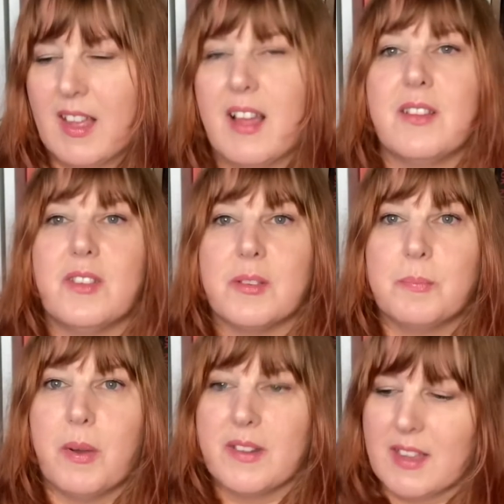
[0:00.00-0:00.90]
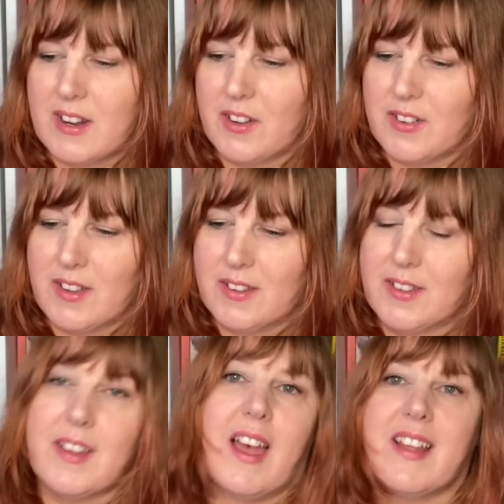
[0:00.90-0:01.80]
Just putting that out now,
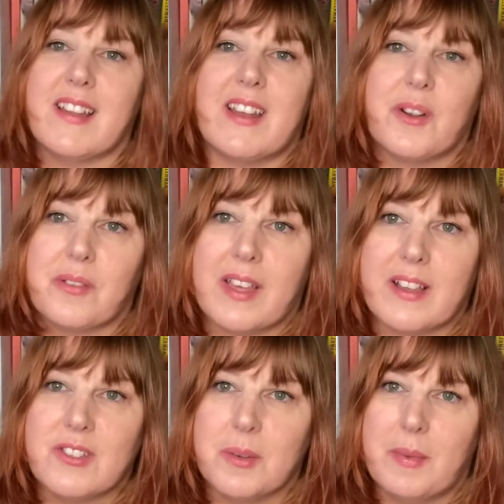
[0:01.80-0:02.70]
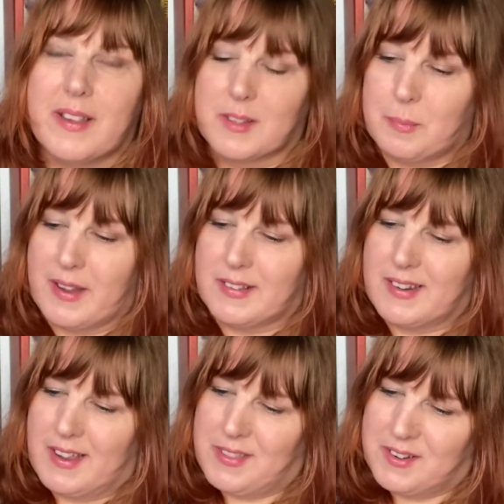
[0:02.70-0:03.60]
and I don't think it should be expected
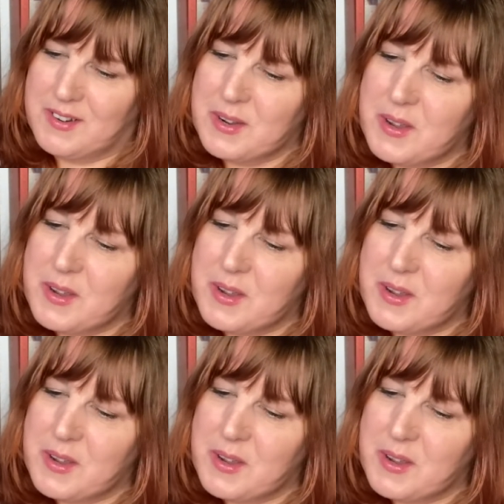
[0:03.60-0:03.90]
either.